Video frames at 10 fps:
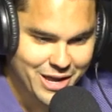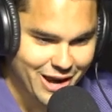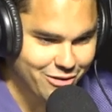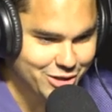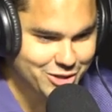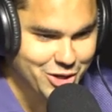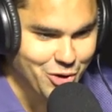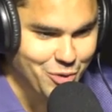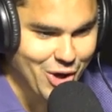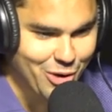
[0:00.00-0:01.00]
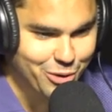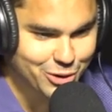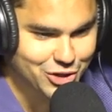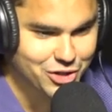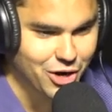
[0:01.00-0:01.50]
Everything's going well. We were
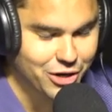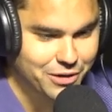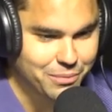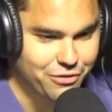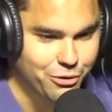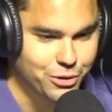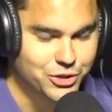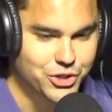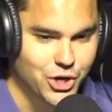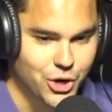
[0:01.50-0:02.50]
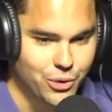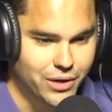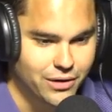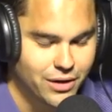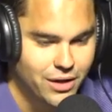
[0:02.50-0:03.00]
just talking before the show,
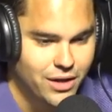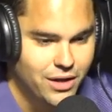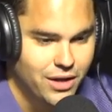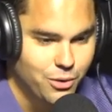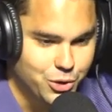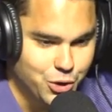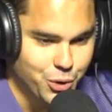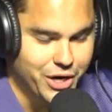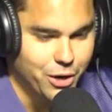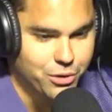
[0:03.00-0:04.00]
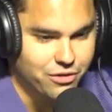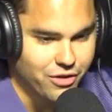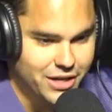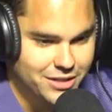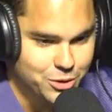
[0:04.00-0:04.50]
and when you were here with the
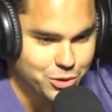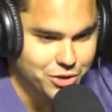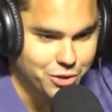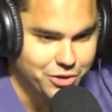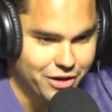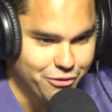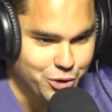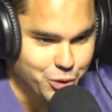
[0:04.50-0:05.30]
Vikings, it was a little different.